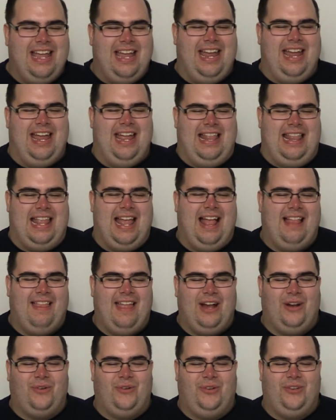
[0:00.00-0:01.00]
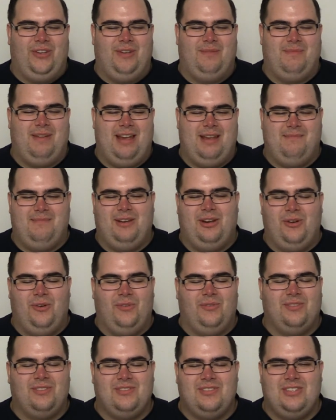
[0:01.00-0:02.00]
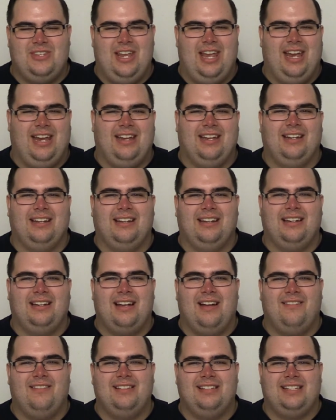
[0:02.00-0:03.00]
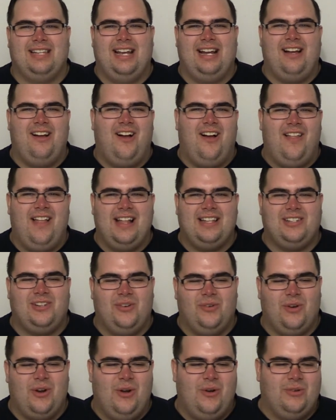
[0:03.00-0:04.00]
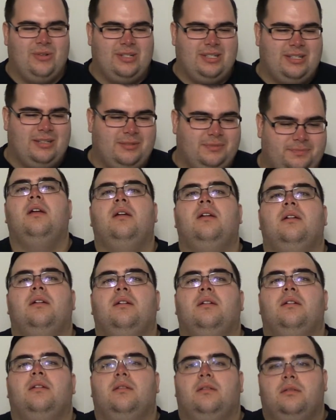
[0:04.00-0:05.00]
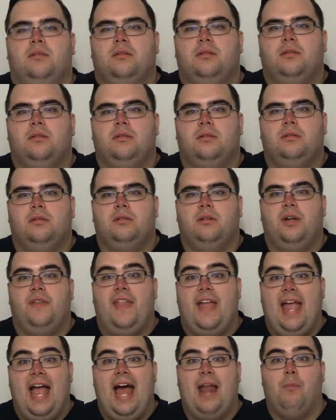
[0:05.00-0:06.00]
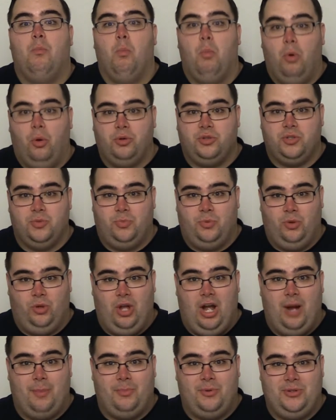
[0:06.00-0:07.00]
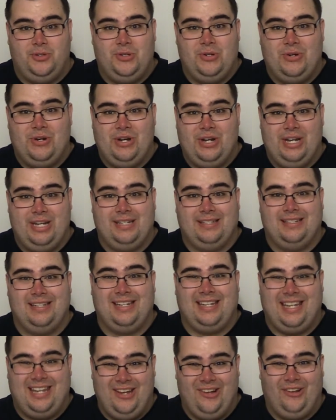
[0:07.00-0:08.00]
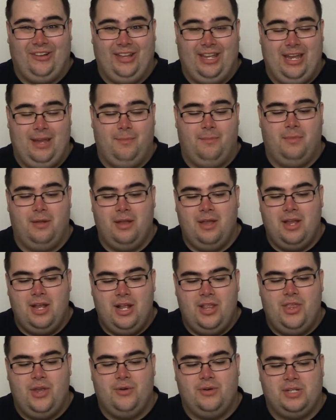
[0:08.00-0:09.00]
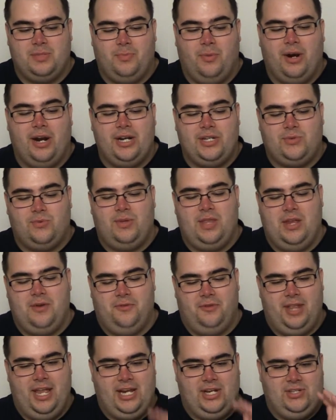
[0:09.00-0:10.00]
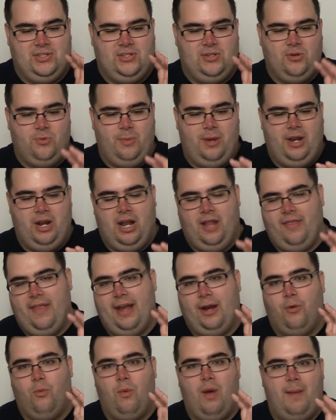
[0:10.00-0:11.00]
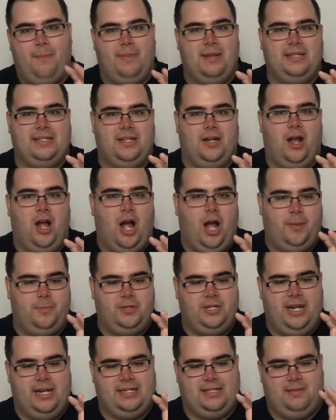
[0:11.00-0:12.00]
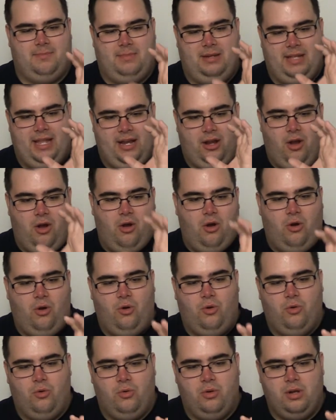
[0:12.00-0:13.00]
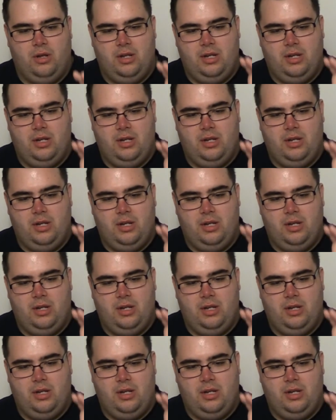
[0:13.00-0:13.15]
And that like really made me sick, and I was like, oh, that's gross. They had multiple opportunities to kill him. There was parts where they would like zoom in on like weapons and objects and be like, oh,